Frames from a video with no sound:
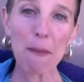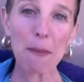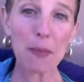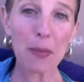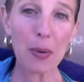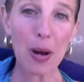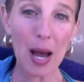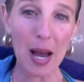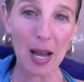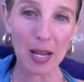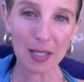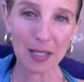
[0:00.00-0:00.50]

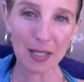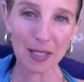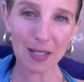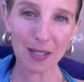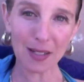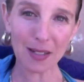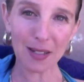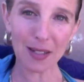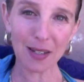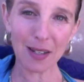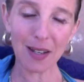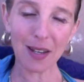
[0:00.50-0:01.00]
But
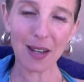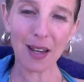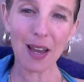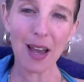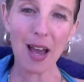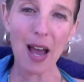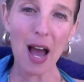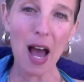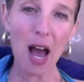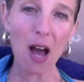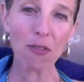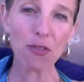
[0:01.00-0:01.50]

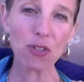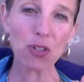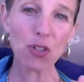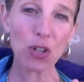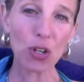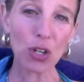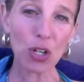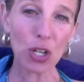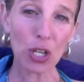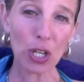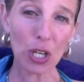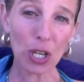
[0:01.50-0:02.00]
after
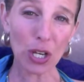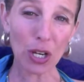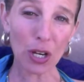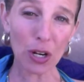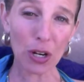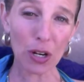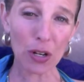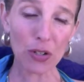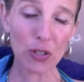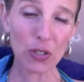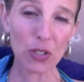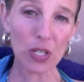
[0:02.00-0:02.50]

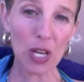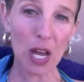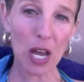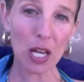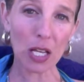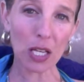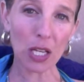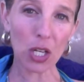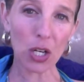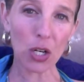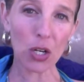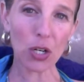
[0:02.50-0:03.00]
years, I
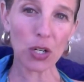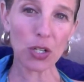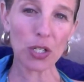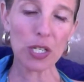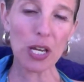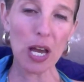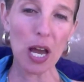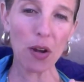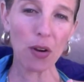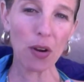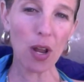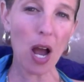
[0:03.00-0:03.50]
learned
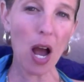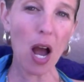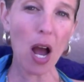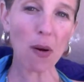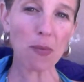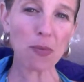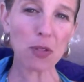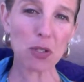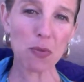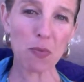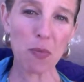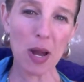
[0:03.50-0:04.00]
how to
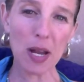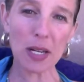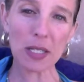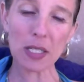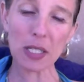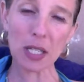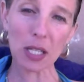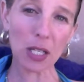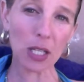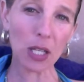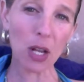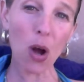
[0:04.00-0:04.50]

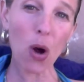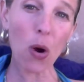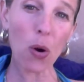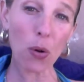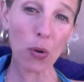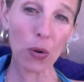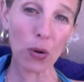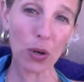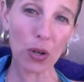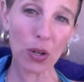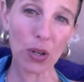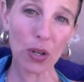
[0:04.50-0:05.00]
optimize
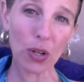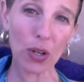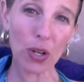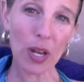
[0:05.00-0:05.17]
alone.